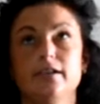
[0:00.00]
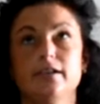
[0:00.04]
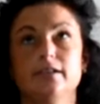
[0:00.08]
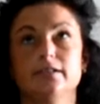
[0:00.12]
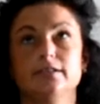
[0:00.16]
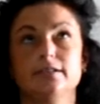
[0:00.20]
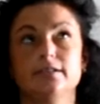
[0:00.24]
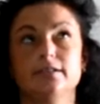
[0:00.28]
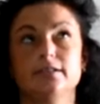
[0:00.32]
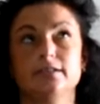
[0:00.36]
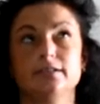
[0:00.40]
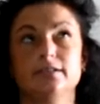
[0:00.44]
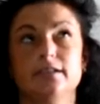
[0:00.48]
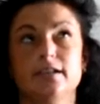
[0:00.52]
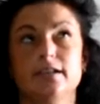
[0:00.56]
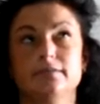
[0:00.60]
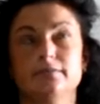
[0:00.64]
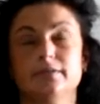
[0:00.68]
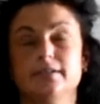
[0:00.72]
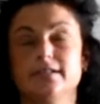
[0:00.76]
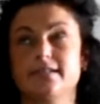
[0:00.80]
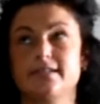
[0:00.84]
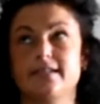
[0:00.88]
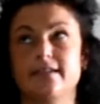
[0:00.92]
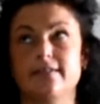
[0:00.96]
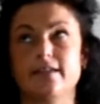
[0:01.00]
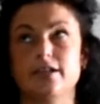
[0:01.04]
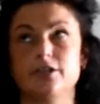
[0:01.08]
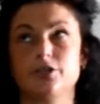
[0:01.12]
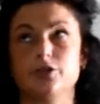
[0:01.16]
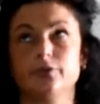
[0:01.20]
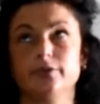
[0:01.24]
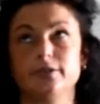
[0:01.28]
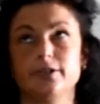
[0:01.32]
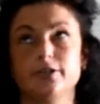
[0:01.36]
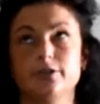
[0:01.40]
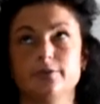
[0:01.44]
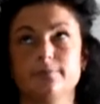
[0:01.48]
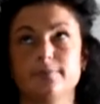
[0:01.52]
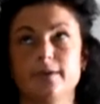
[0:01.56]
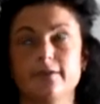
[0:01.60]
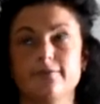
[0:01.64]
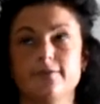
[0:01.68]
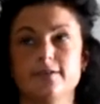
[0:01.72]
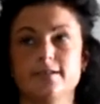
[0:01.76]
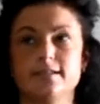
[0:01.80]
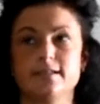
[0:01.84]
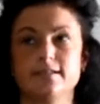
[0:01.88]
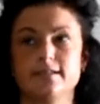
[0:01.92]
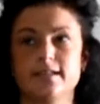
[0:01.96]
let's see, they only do
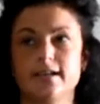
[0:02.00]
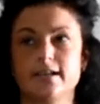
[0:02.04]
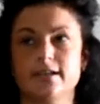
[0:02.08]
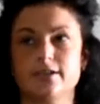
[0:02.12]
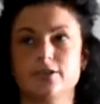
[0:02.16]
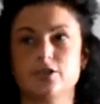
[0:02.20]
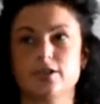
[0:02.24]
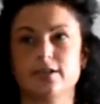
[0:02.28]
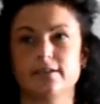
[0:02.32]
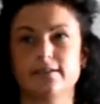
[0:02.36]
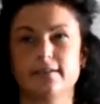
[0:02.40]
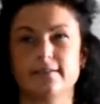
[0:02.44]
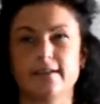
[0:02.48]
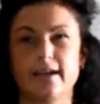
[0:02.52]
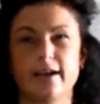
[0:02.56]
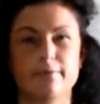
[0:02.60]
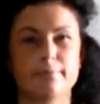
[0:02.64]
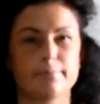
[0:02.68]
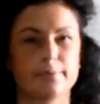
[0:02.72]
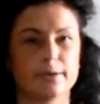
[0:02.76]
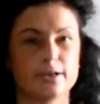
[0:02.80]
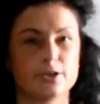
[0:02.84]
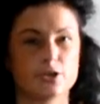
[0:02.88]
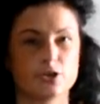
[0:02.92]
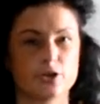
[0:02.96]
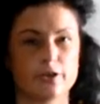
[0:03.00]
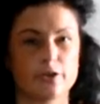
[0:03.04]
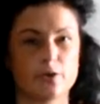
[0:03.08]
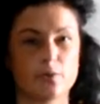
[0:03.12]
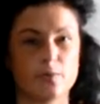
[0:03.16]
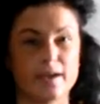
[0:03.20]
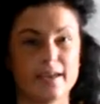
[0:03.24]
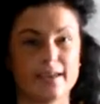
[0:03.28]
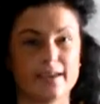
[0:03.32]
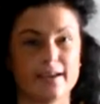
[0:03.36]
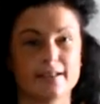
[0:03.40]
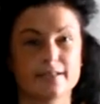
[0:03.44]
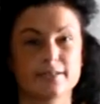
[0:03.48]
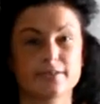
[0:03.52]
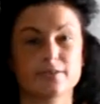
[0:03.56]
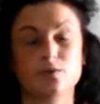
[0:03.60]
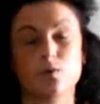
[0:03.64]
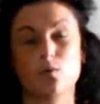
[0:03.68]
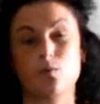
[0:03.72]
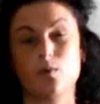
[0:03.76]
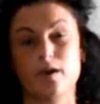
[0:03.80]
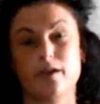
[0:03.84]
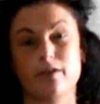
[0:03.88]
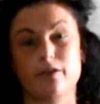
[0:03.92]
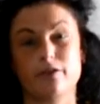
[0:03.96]
breakfast and lunch, and then they have brunch on the weekends
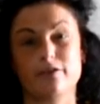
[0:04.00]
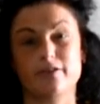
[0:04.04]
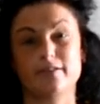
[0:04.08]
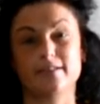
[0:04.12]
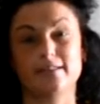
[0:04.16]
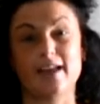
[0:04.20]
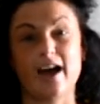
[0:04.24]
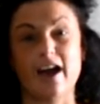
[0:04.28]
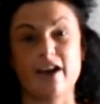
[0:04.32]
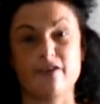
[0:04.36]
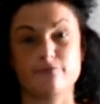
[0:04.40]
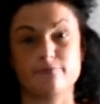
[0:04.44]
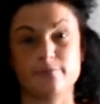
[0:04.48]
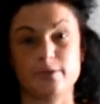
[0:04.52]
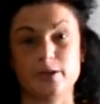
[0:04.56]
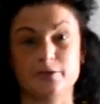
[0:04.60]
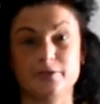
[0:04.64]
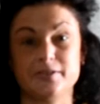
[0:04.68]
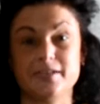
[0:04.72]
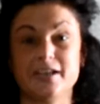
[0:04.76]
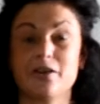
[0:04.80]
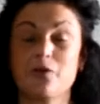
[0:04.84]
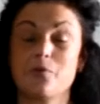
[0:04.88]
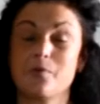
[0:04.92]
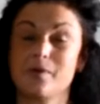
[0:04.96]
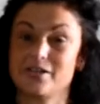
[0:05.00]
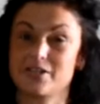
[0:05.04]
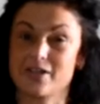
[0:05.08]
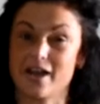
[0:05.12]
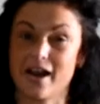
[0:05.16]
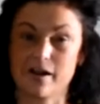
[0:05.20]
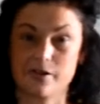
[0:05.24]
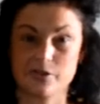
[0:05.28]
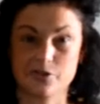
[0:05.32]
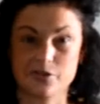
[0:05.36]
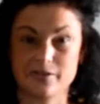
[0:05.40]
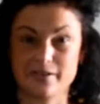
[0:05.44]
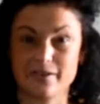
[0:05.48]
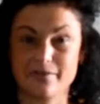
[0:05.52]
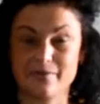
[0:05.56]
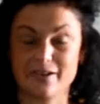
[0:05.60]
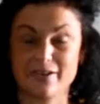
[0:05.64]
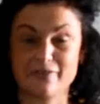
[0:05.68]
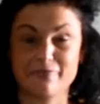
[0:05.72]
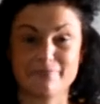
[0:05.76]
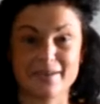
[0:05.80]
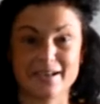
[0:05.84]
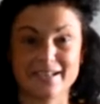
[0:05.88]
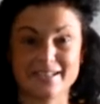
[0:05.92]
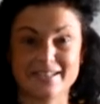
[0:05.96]
with live music, which actually one
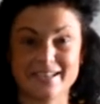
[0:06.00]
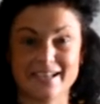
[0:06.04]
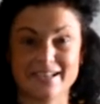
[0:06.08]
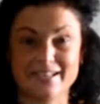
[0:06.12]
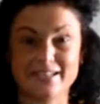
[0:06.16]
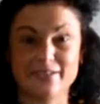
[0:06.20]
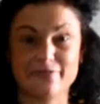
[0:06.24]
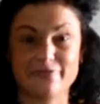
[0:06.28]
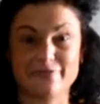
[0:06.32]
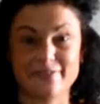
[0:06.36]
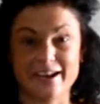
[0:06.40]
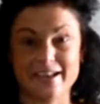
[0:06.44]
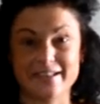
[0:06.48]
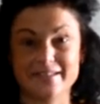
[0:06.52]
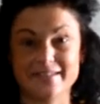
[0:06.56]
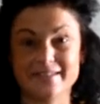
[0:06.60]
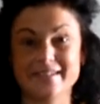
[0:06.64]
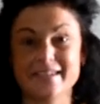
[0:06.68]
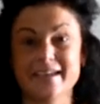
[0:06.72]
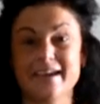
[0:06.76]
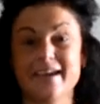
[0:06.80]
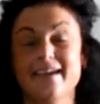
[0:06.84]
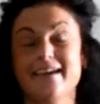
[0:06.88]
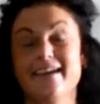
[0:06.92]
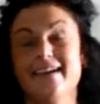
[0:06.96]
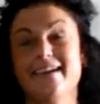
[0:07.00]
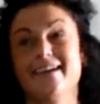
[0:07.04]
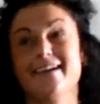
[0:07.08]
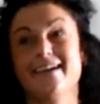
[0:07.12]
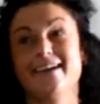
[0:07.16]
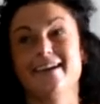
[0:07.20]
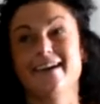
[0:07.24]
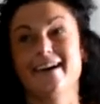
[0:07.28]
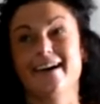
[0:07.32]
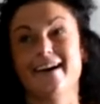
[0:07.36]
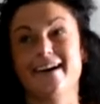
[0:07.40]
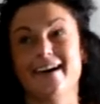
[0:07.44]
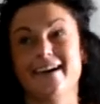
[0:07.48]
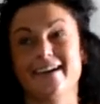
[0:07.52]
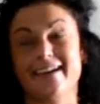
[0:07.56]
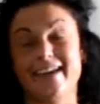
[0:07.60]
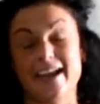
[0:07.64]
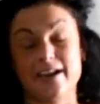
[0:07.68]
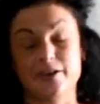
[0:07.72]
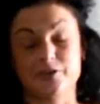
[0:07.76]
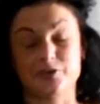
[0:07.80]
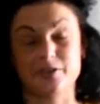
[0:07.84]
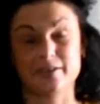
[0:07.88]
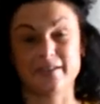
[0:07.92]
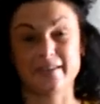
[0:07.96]
of my son's friends
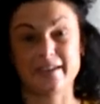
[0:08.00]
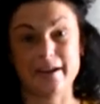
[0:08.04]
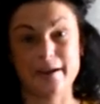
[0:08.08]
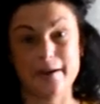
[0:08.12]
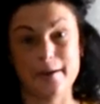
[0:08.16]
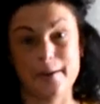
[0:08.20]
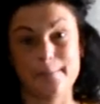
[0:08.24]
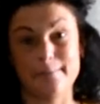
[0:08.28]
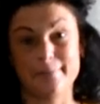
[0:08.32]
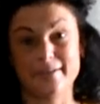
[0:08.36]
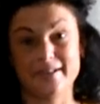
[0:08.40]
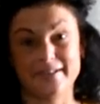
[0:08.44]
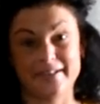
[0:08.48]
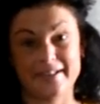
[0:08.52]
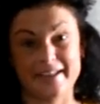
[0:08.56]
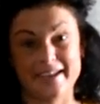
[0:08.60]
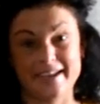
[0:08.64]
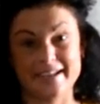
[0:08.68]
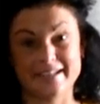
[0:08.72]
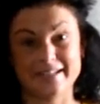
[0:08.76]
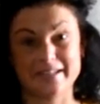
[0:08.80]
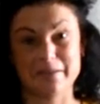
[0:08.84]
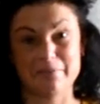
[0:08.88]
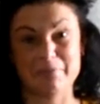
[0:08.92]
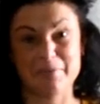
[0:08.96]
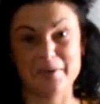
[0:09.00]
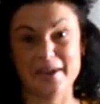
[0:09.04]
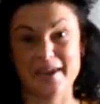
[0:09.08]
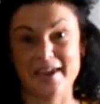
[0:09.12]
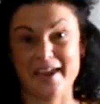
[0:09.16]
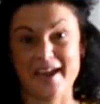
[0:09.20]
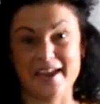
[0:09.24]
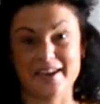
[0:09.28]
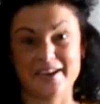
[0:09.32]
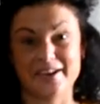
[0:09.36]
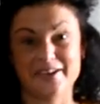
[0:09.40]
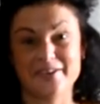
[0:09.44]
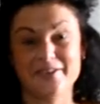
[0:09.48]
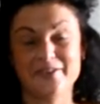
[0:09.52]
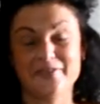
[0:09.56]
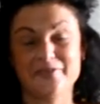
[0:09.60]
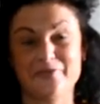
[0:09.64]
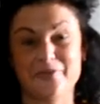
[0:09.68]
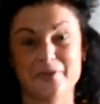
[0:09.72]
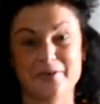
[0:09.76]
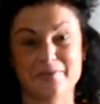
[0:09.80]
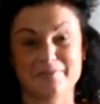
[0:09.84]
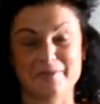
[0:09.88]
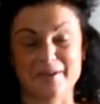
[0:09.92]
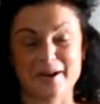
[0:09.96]
occasionally plays the piano
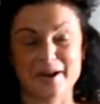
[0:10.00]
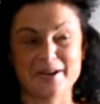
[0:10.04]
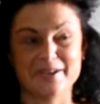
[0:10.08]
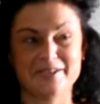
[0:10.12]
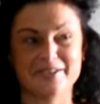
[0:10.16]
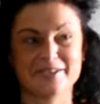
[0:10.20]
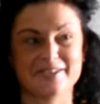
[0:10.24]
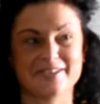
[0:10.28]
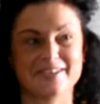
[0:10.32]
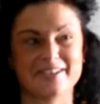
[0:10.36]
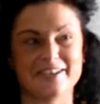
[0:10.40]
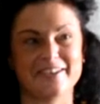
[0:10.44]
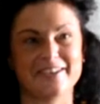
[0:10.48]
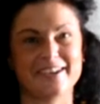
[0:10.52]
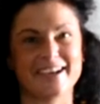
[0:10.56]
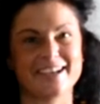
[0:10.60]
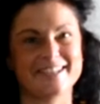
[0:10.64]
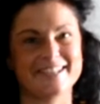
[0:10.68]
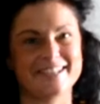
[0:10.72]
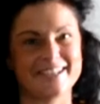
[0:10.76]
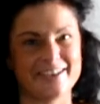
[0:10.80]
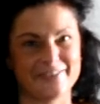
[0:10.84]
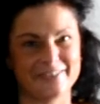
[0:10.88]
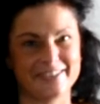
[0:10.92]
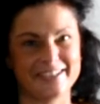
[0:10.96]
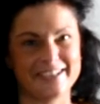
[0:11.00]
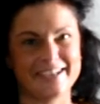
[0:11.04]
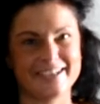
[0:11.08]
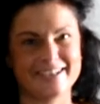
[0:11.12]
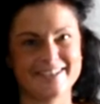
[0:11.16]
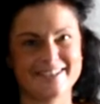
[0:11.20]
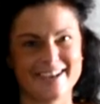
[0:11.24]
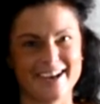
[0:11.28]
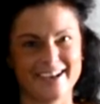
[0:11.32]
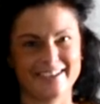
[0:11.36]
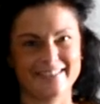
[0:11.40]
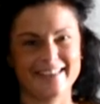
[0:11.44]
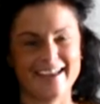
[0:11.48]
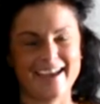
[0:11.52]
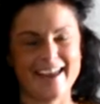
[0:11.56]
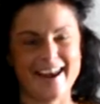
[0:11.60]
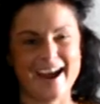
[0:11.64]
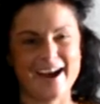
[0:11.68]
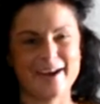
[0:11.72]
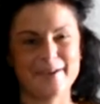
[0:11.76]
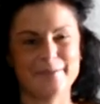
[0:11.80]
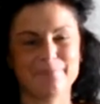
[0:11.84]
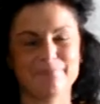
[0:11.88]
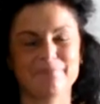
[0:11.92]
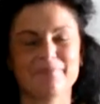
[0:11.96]
for brunch, so you guys definitely need to check that
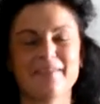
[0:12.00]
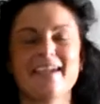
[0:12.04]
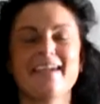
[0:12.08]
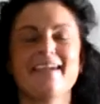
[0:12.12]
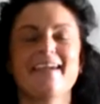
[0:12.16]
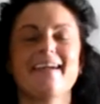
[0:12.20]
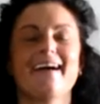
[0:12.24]
out.